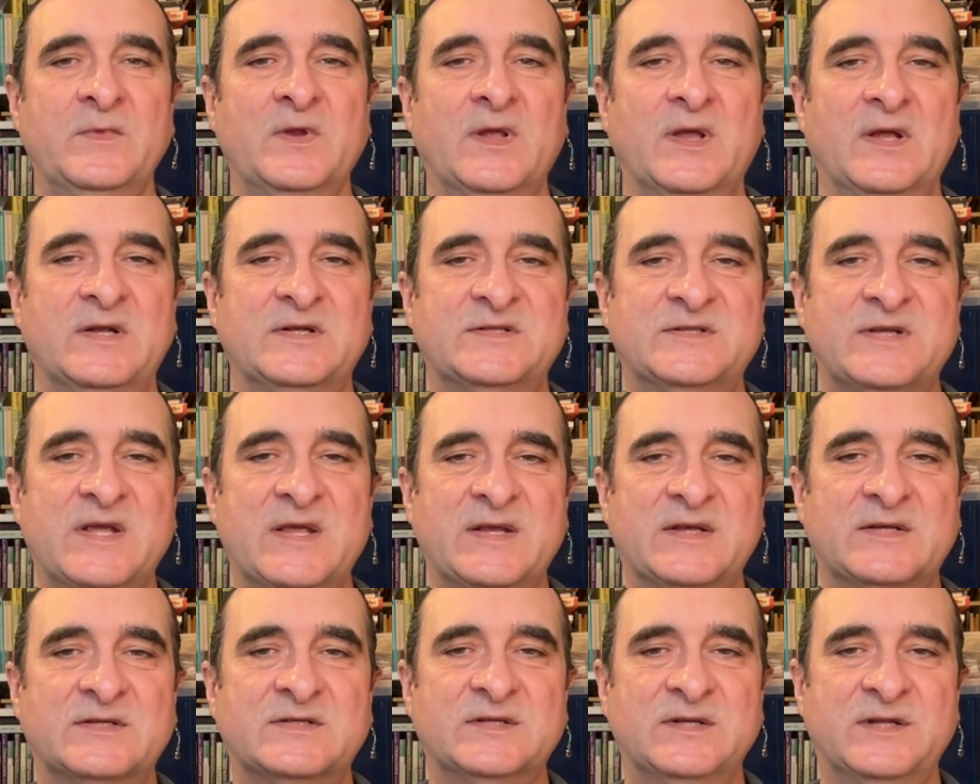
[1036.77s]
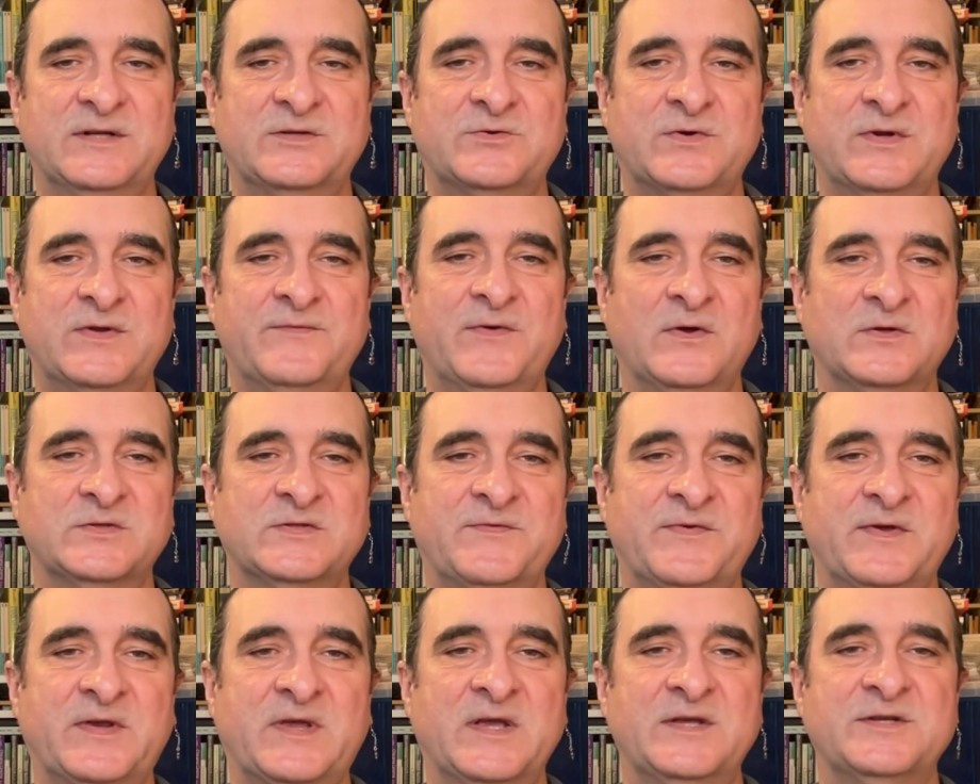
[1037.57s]
and takes literary
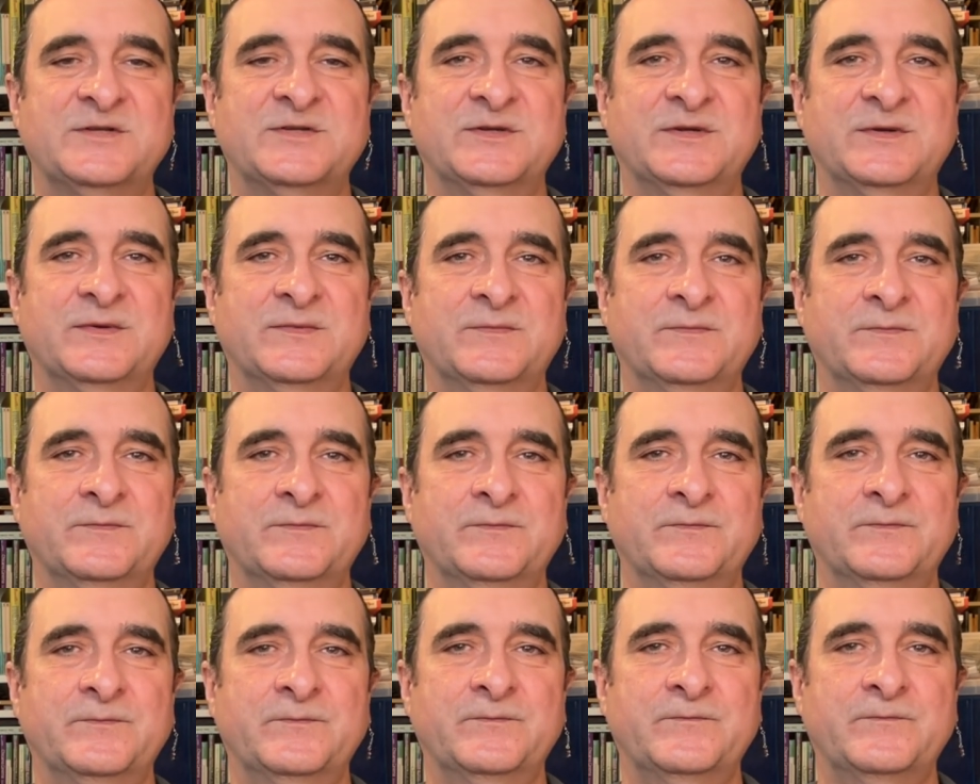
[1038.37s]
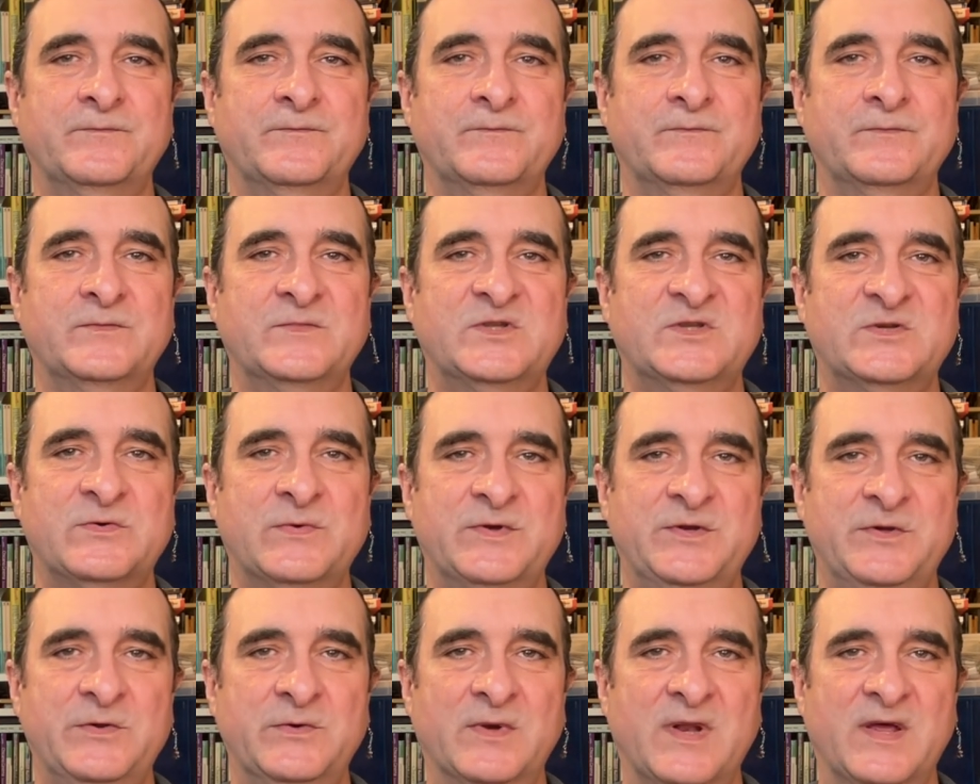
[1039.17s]
falsification to a
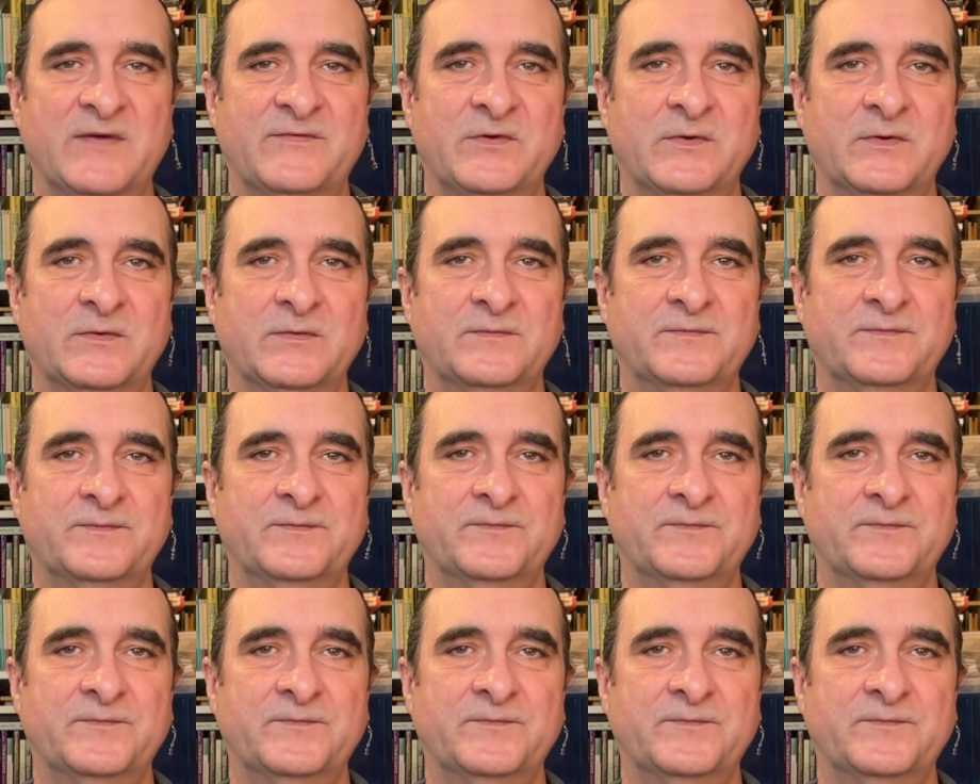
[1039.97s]
new level.